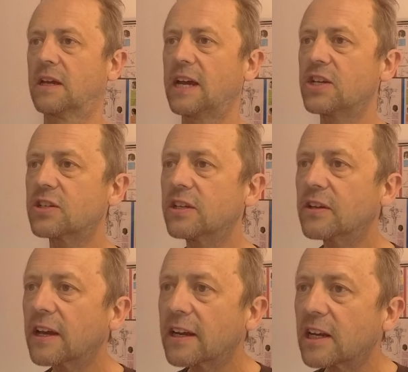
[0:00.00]
Occasionally
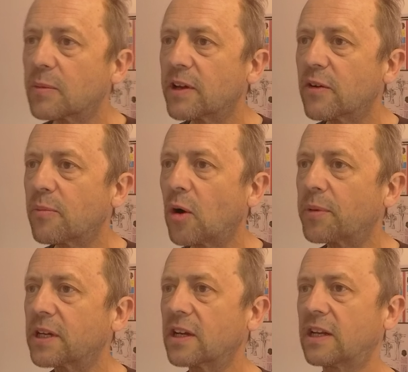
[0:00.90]
you get a little bit of a
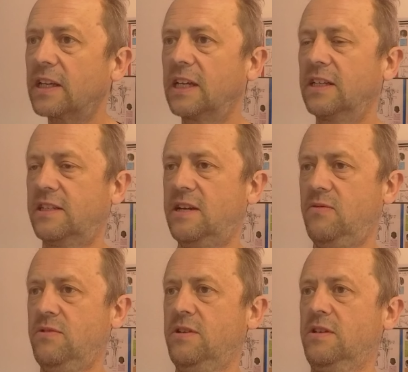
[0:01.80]
popping and clicking
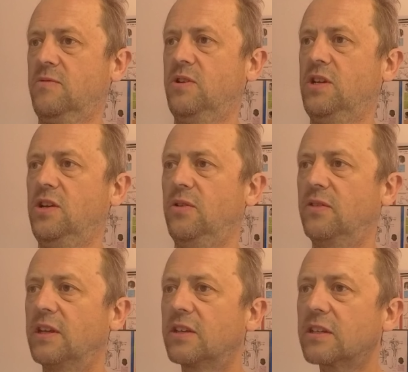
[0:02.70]
sound when you're
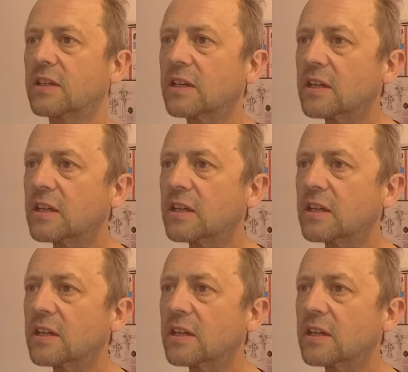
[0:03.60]
doing this.